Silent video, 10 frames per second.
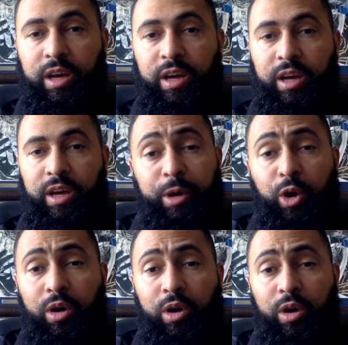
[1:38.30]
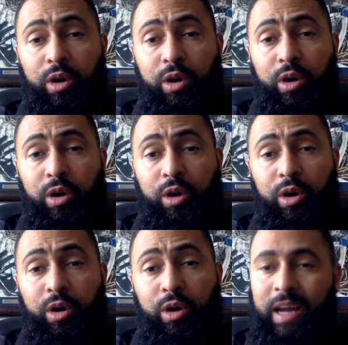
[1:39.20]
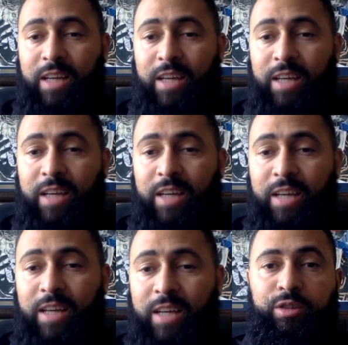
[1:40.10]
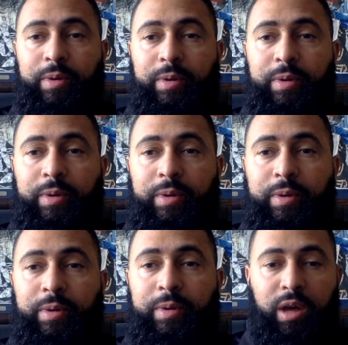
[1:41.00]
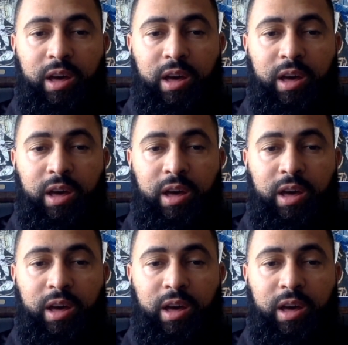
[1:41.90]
Going to be going against a Royals team that has been playing better, especially at home.